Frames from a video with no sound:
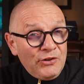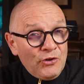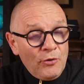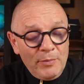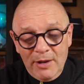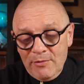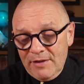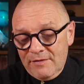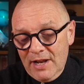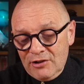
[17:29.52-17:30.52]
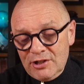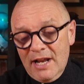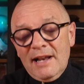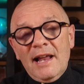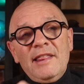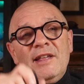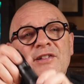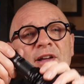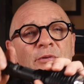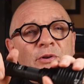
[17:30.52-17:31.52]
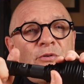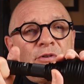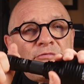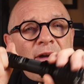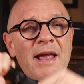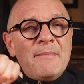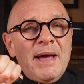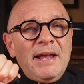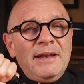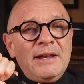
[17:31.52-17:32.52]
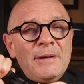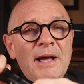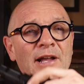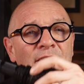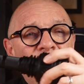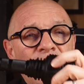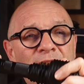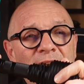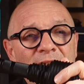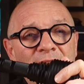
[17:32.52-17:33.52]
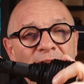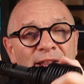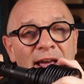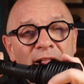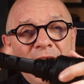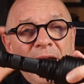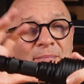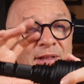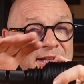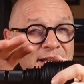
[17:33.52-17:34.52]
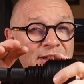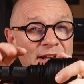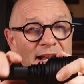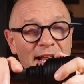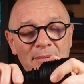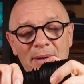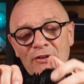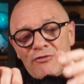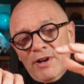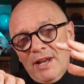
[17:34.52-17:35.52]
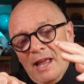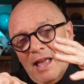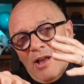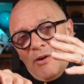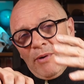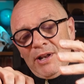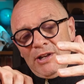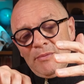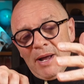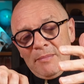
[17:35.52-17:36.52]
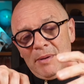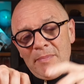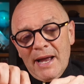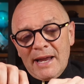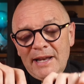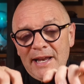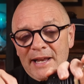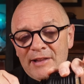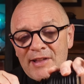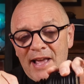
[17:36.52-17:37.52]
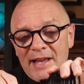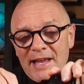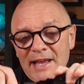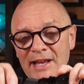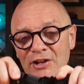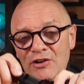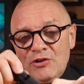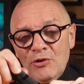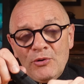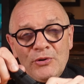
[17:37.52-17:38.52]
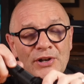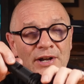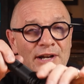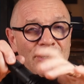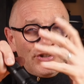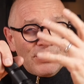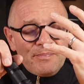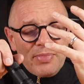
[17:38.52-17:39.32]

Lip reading: Normally with a flashlight like this, I would always recommend loosening the tail cap to disconnect the battery when you might be packing it, say, in your luggage.